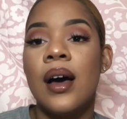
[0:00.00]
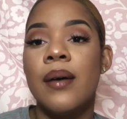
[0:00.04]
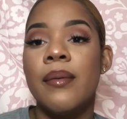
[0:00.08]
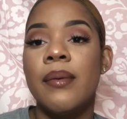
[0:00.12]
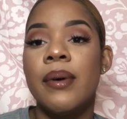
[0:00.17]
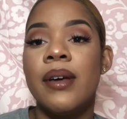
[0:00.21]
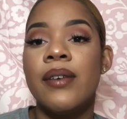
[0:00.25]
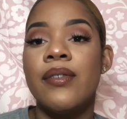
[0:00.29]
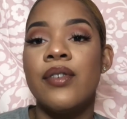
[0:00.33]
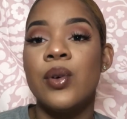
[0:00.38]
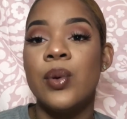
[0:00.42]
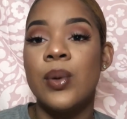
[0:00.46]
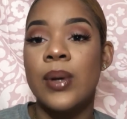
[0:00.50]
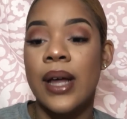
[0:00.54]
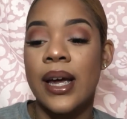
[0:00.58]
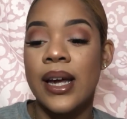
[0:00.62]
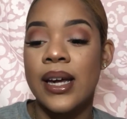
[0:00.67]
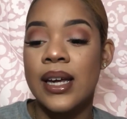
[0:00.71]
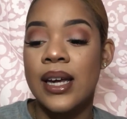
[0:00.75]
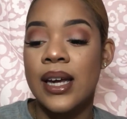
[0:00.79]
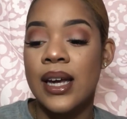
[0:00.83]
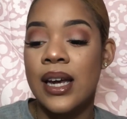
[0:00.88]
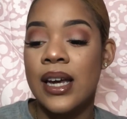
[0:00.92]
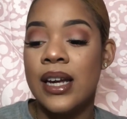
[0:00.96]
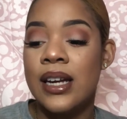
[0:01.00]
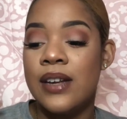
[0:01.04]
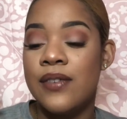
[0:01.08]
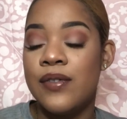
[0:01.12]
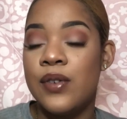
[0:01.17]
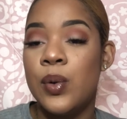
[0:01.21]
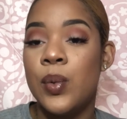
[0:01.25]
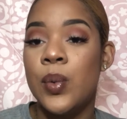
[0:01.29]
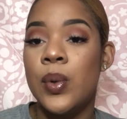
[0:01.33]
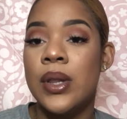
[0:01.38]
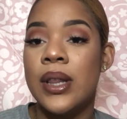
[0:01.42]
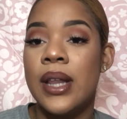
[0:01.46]
If you like it and if
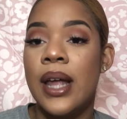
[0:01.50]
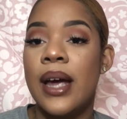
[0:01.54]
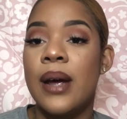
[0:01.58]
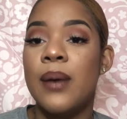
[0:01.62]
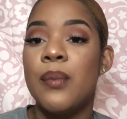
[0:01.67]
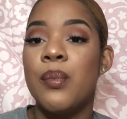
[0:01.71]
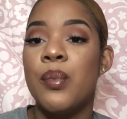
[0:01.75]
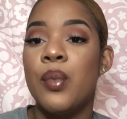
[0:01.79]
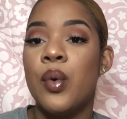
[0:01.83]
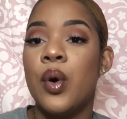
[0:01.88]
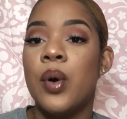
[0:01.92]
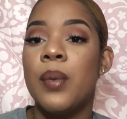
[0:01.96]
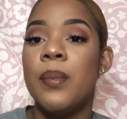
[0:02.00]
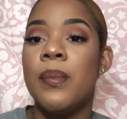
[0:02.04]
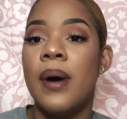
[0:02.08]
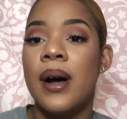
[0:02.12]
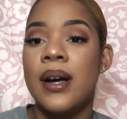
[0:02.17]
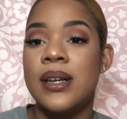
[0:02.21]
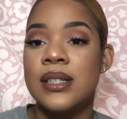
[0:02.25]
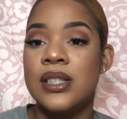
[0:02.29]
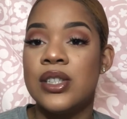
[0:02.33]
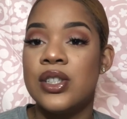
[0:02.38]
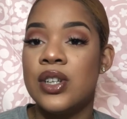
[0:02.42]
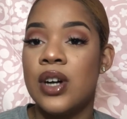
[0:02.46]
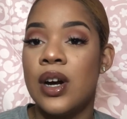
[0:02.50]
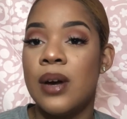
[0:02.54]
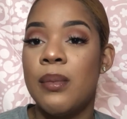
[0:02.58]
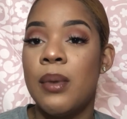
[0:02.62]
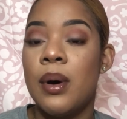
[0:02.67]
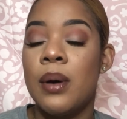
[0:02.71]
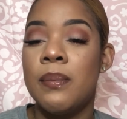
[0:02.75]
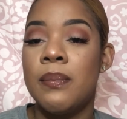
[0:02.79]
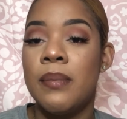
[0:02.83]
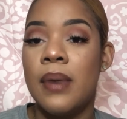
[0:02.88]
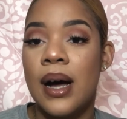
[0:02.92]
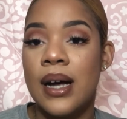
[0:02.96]
you would like more BoxyCharm
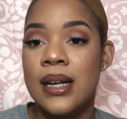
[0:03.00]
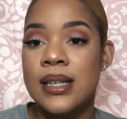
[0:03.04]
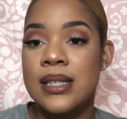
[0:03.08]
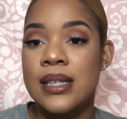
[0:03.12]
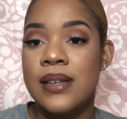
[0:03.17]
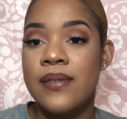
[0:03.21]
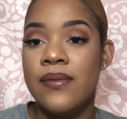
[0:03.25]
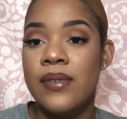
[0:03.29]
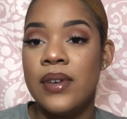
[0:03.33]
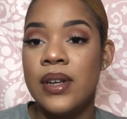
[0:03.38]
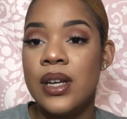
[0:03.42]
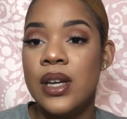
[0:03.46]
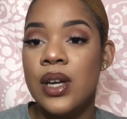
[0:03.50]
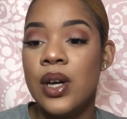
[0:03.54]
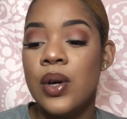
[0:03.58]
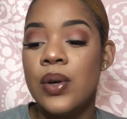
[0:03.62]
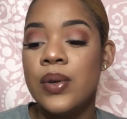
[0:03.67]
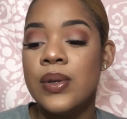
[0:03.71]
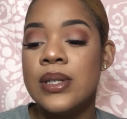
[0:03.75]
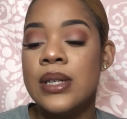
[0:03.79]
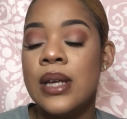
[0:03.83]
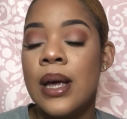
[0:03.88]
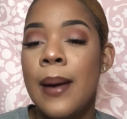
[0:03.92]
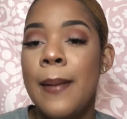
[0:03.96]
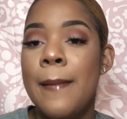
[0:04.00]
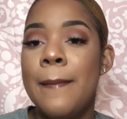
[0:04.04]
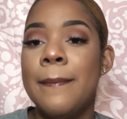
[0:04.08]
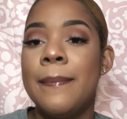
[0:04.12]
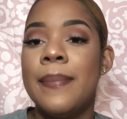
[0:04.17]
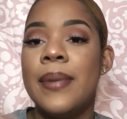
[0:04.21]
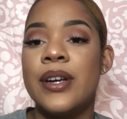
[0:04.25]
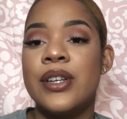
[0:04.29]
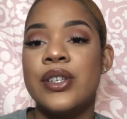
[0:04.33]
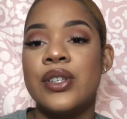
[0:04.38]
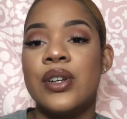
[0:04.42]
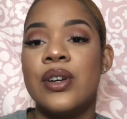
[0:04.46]
unboxing videos,
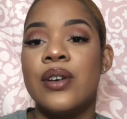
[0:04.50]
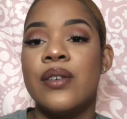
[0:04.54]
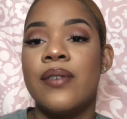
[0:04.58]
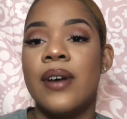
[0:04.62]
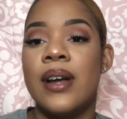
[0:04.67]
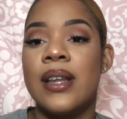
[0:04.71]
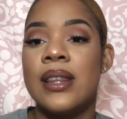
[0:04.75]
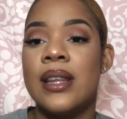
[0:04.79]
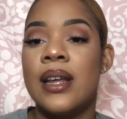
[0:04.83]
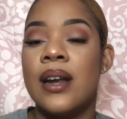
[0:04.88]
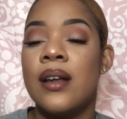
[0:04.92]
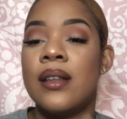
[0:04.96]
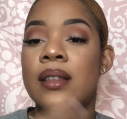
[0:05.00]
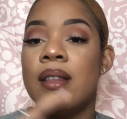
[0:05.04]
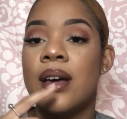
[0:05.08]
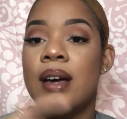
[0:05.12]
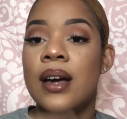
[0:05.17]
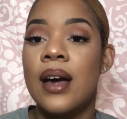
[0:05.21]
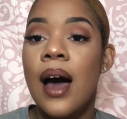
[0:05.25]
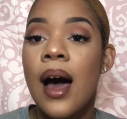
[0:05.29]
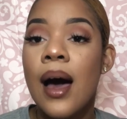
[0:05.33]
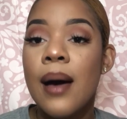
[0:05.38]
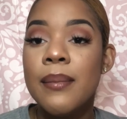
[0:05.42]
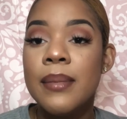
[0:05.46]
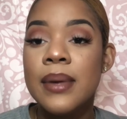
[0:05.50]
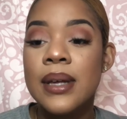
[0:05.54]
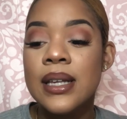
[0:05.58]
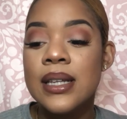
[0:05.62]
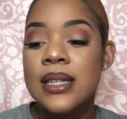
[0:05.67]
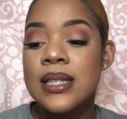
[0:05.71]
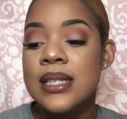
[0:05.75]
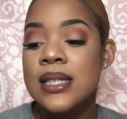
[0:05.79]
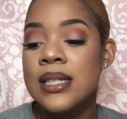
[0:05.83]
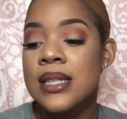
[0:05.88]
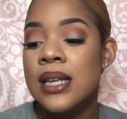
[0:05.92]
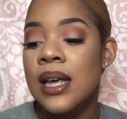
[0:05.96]
make sure to write that in the
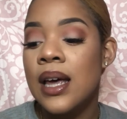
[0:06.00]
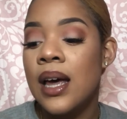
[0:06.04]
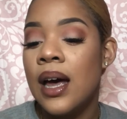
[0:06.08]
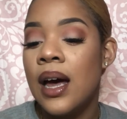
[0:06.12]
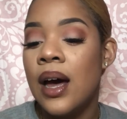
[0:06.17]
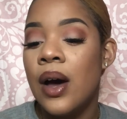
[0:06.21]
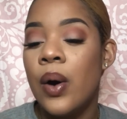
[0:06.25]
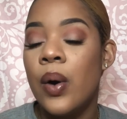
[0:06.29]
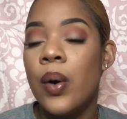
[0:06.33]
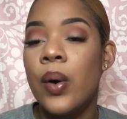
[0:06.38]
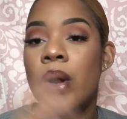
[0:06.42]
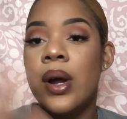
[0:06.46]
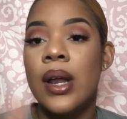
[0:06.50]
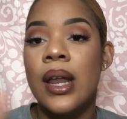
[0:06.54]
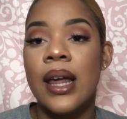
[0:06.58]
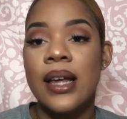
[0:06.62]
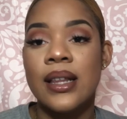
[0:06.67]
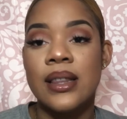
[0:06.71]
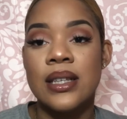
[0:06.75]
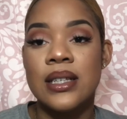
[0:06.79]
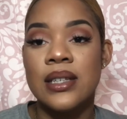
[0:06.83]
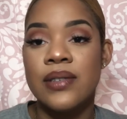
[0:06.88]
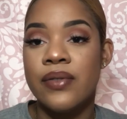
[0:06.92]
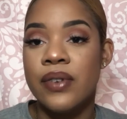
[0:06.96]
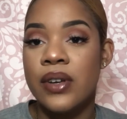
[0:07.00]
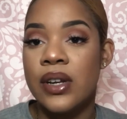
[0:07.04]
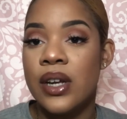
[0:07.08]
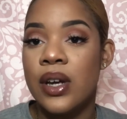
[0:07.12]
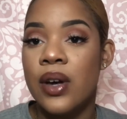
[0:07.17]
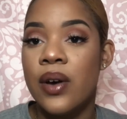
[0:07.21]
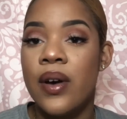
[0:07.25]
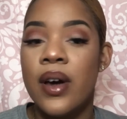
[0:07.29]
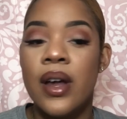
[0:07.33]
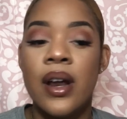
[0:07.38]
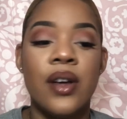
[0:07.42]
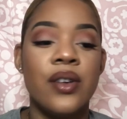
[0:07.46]
comments or like this
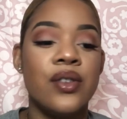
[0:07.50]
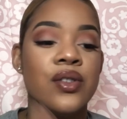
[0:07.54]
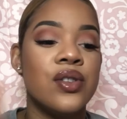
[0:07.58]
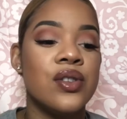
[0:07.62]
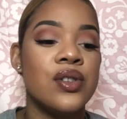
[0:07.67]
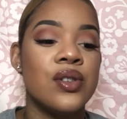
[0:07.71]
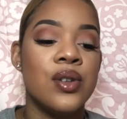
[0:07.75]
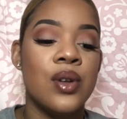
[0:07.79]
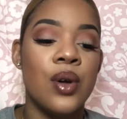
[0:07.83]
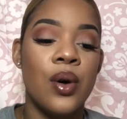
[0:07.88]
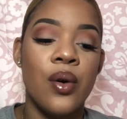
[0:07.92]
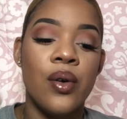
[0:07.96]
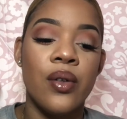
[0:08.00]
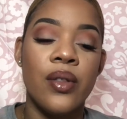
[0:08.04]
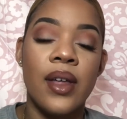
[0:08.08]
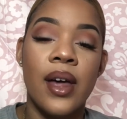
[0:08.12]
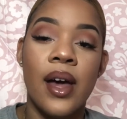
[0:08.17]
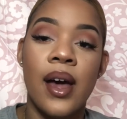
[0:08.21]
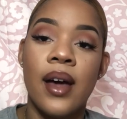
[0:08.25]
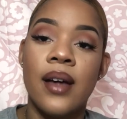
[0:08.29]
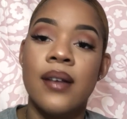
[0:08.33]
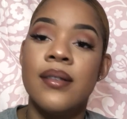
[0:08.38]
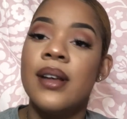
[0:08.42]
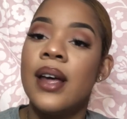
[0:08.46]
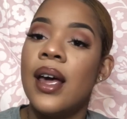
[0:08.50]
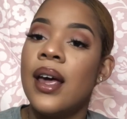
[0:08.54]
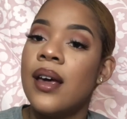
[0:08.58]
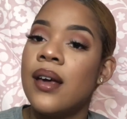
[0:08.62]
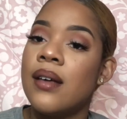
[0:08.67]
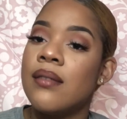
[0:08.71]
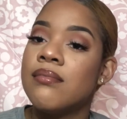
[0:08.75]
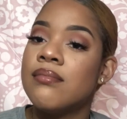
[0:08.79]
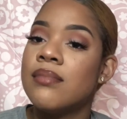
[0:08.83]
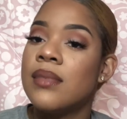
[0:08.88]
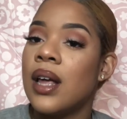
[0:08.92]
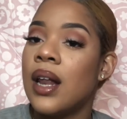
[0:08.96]
video, and I'll just know that, hey,
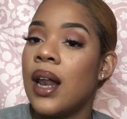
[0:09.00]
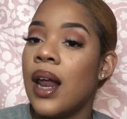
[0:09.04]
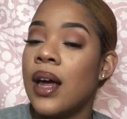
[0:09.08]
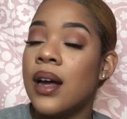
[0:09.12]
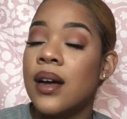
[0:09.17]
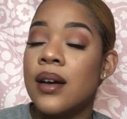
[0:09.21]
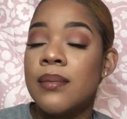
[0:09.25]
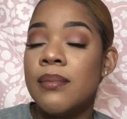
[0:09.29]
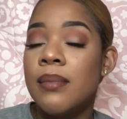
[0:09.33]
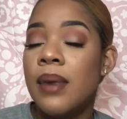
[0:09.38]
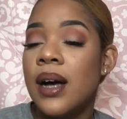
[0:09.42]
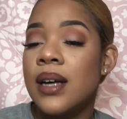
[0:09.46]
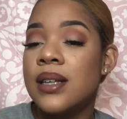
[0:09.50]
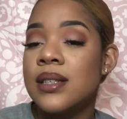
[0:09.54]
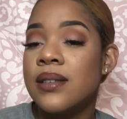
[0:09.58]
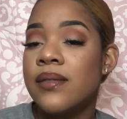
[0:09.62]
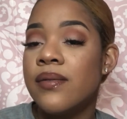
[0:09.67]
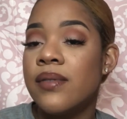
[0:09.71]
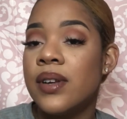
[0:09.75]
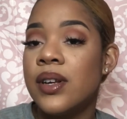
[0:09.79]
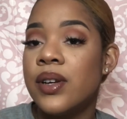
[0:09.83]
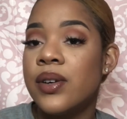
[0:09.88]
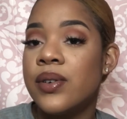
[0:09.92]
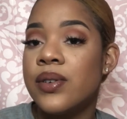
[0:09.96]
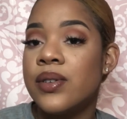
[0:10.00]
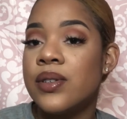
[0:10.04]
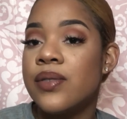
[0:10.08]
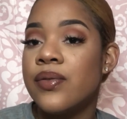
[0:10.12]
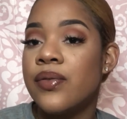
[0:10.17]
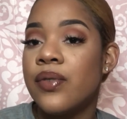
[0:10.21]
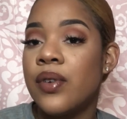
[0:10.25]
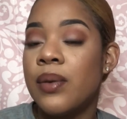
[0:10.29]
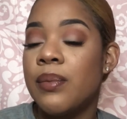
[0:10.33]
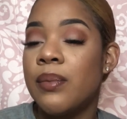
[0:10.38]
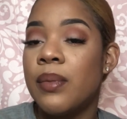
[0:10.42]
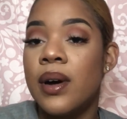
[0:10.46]
they like unboxing videos
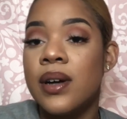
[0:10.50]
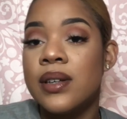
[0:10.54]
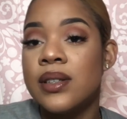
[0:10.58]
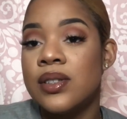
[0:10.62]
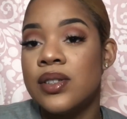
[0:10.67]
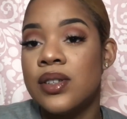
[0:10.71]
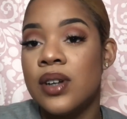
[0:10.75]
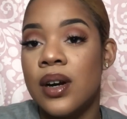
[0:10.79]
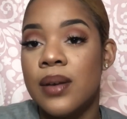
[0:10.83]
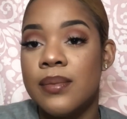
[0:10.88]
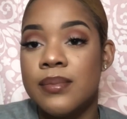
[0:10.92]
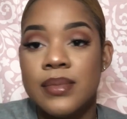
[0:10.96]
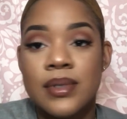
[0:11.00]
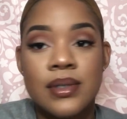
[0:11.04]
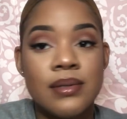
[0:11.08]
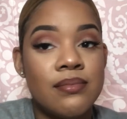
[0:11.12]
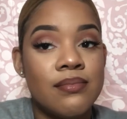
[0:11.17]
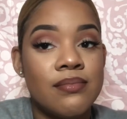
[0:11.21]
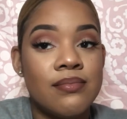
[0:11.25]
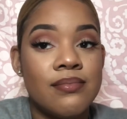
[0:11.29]
from BoxyCharms,